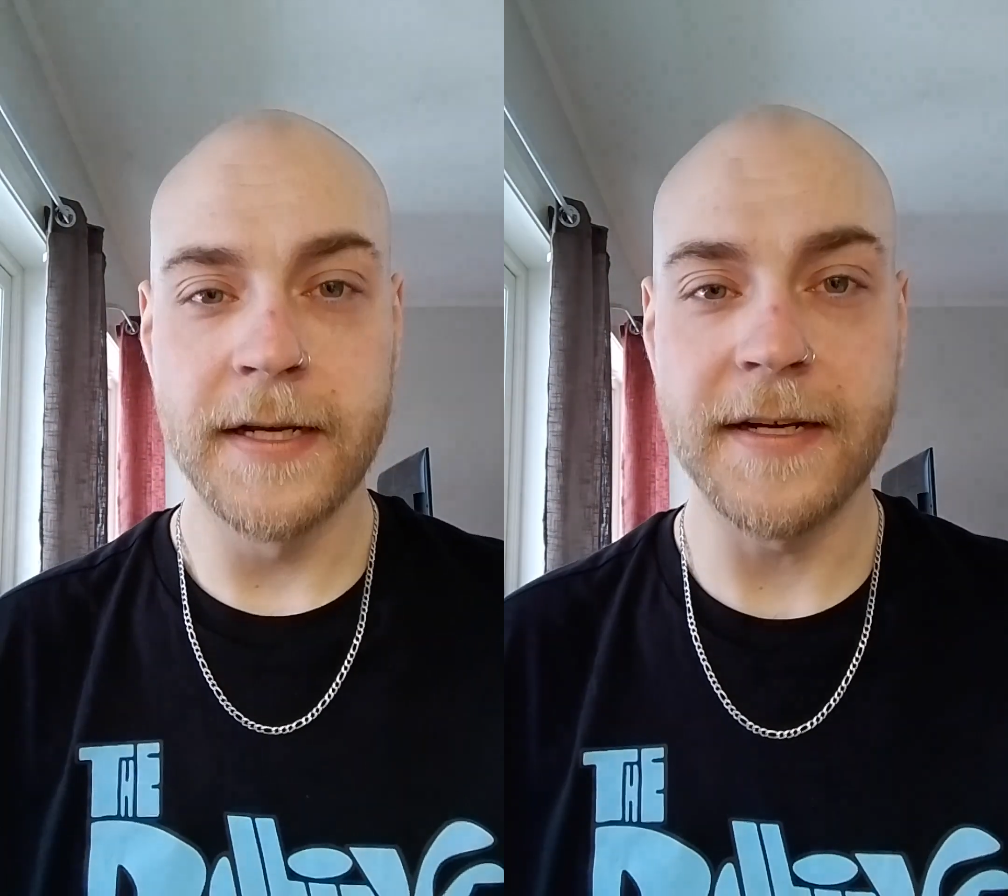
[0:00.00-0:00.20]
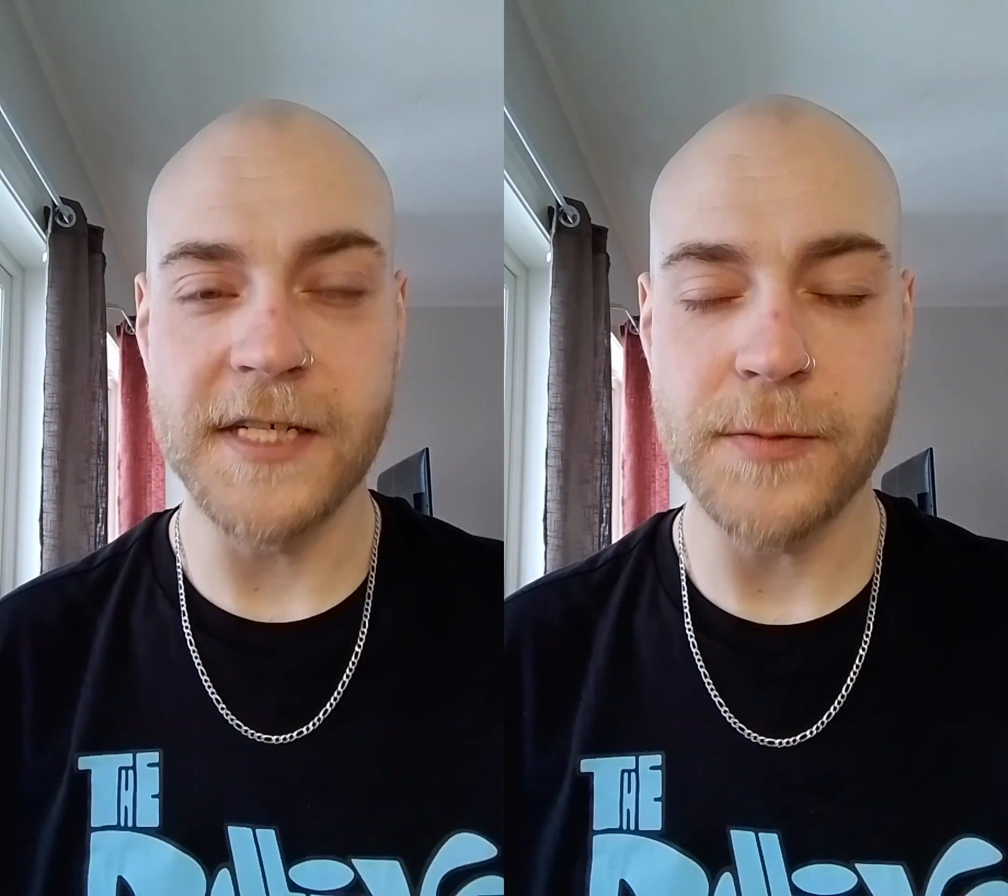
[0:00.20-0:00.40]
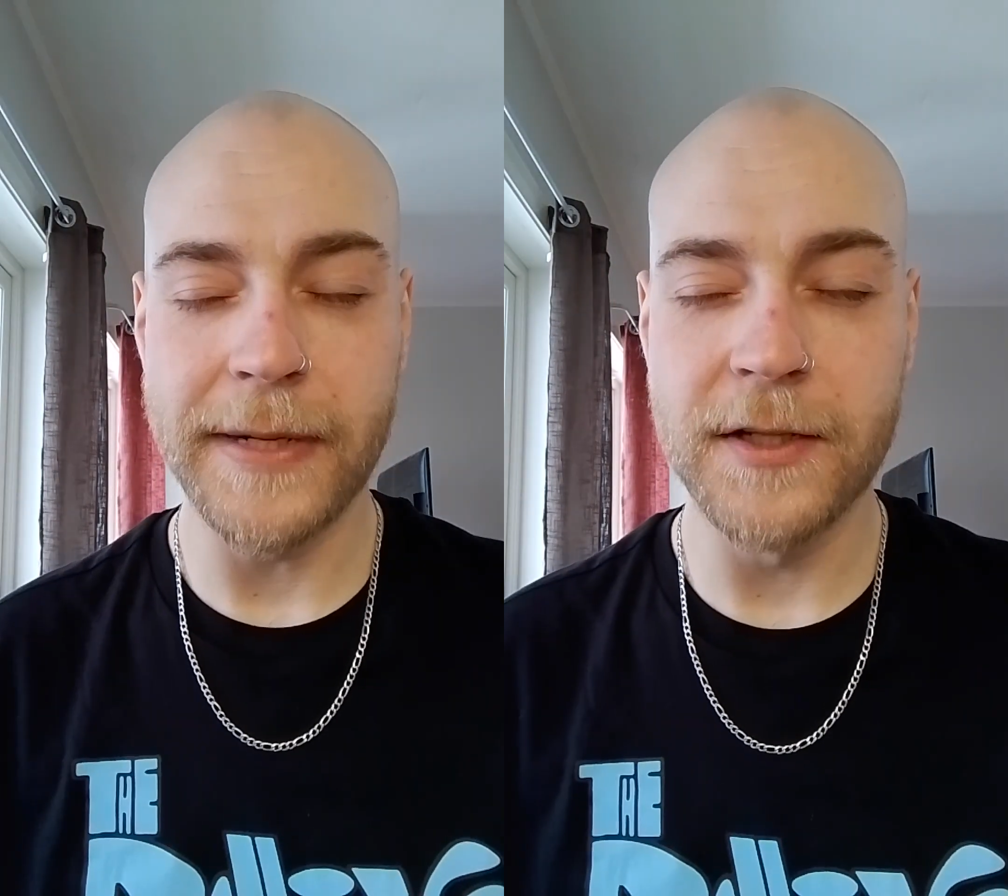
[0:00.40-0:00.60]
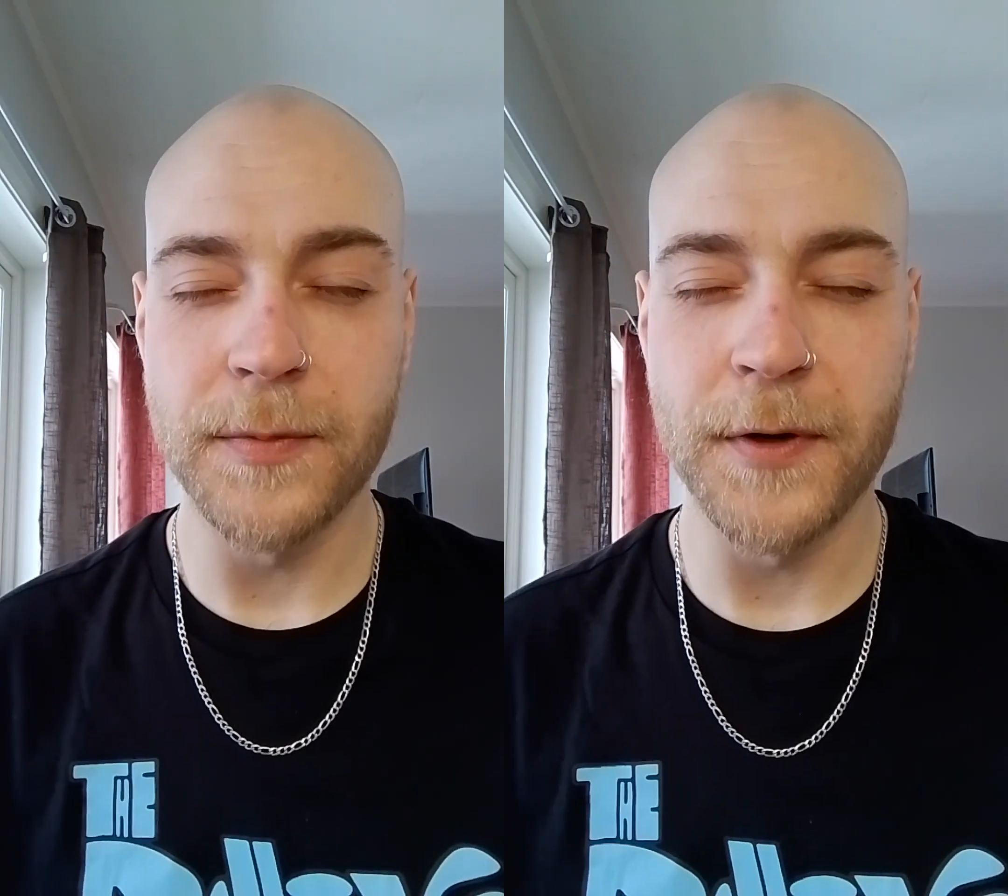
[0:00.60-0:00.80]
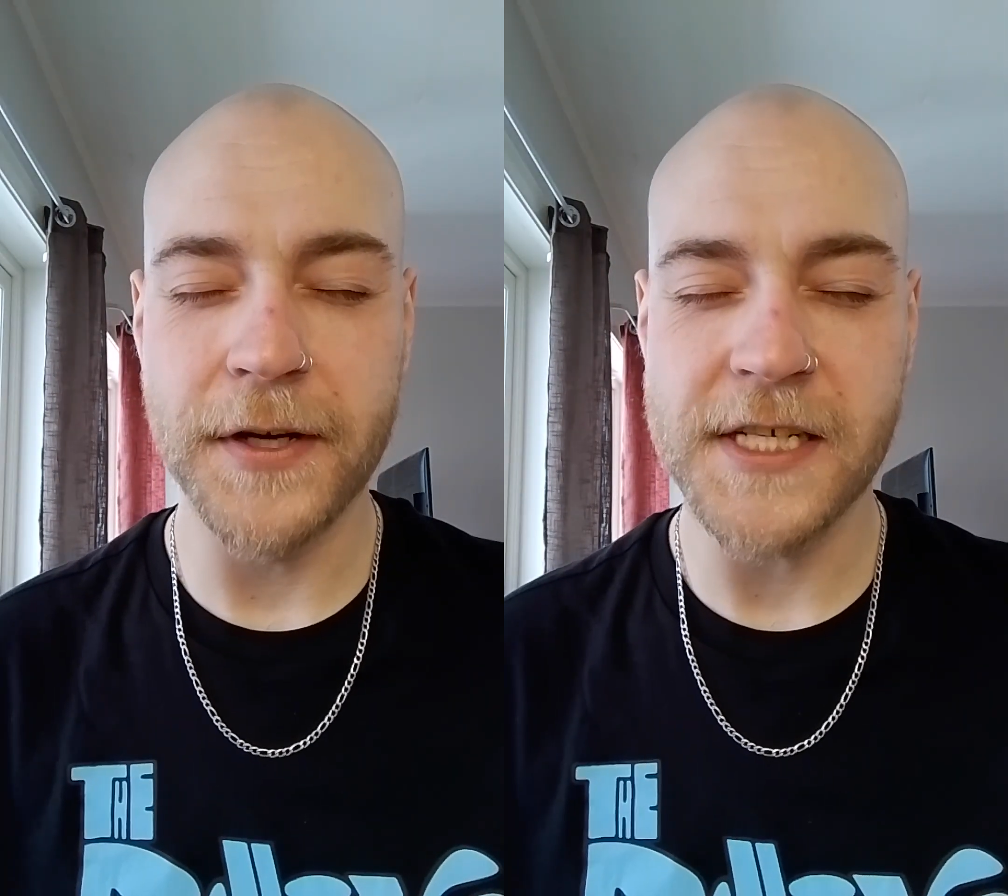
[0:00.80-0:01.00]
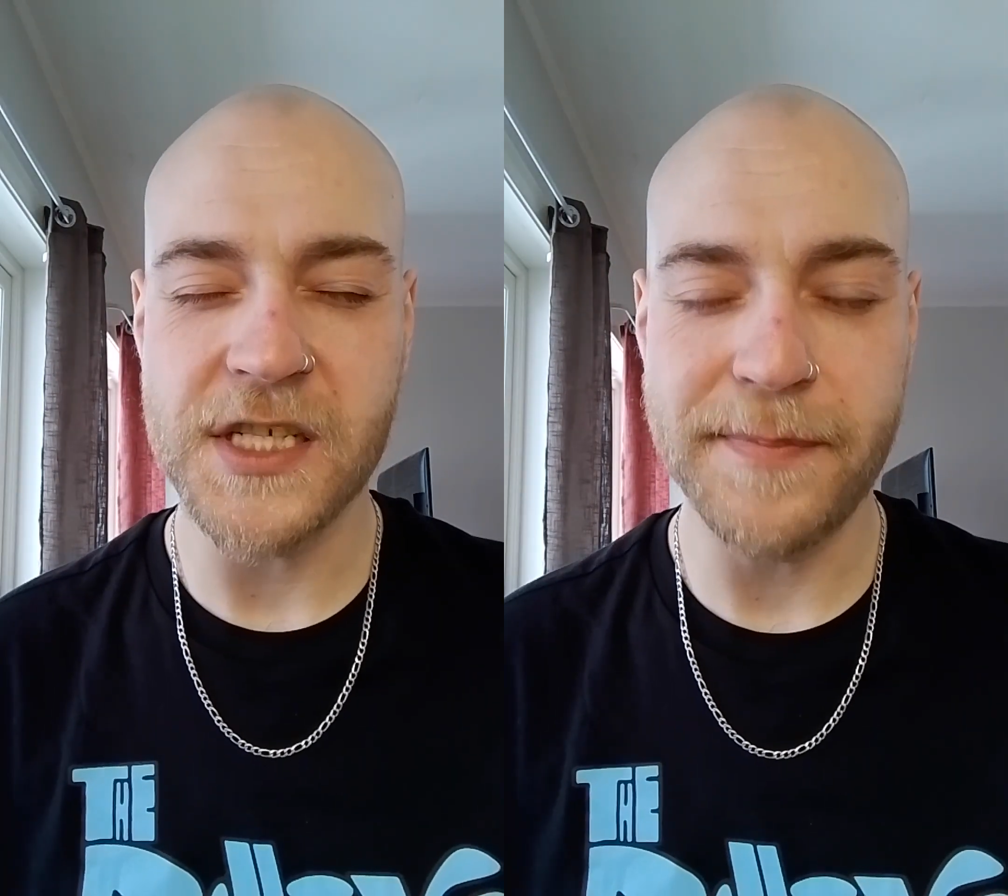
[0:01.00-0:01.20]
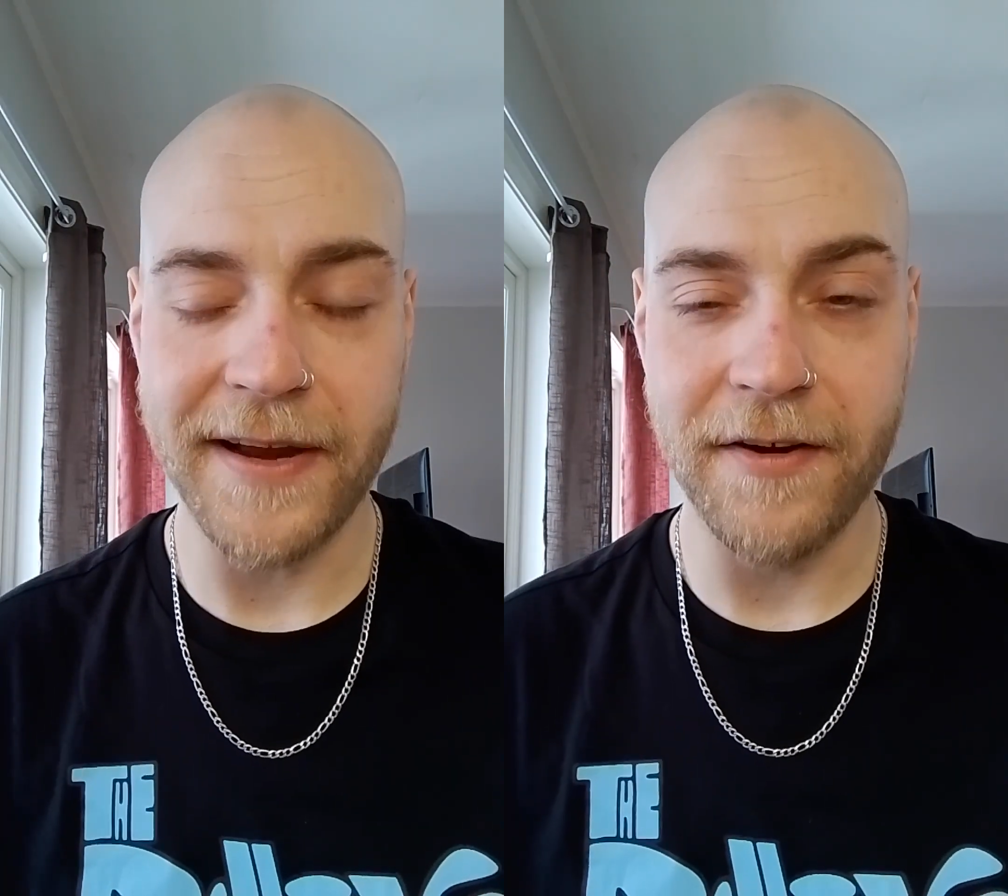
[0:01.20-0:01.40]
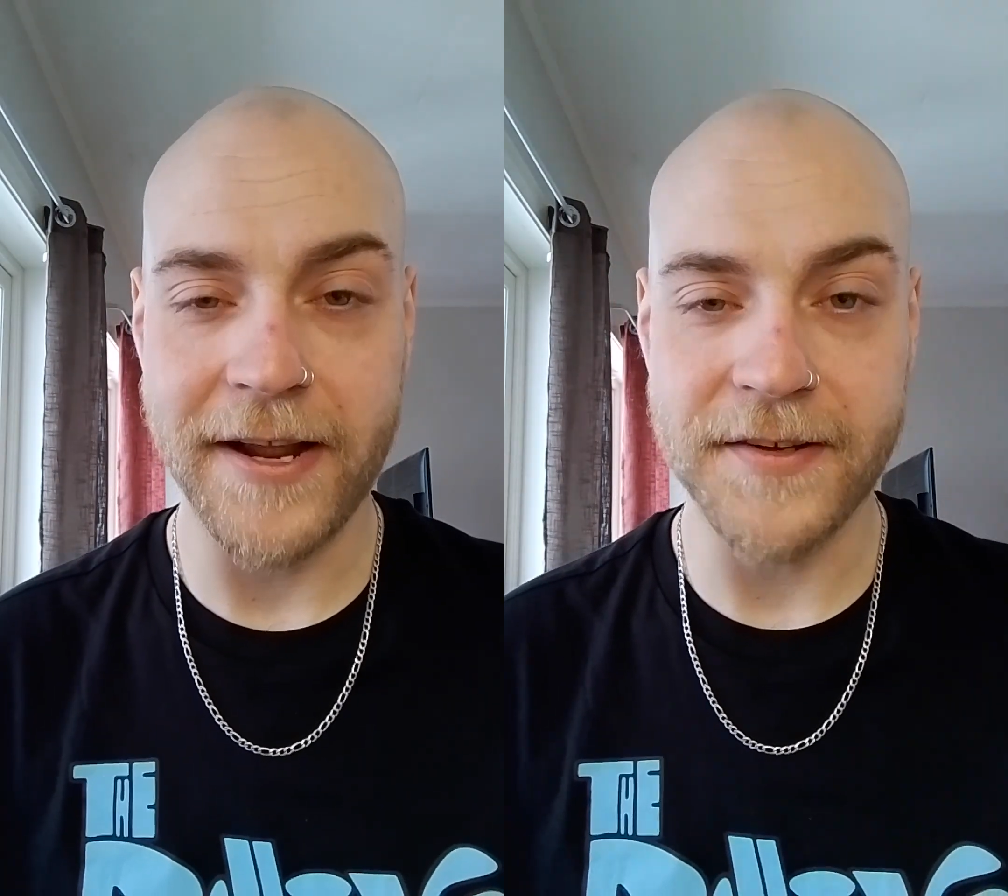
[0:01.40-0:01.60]
It is built upon
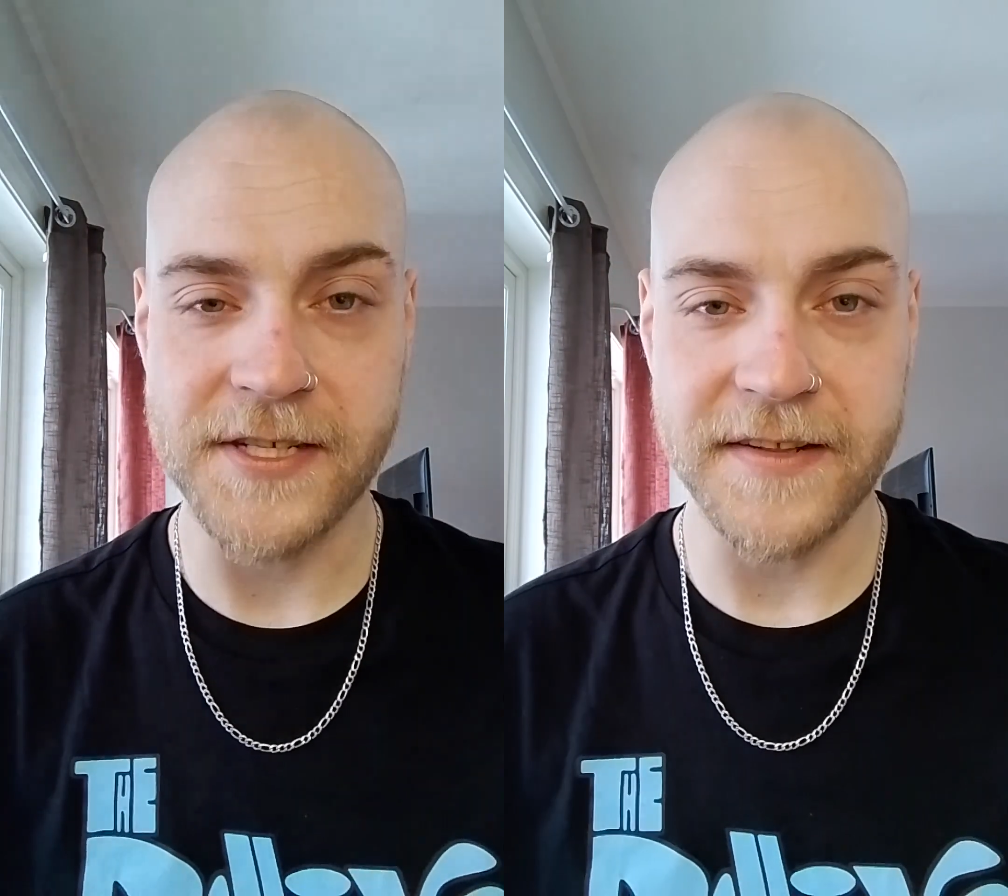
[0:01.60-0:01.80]
experience.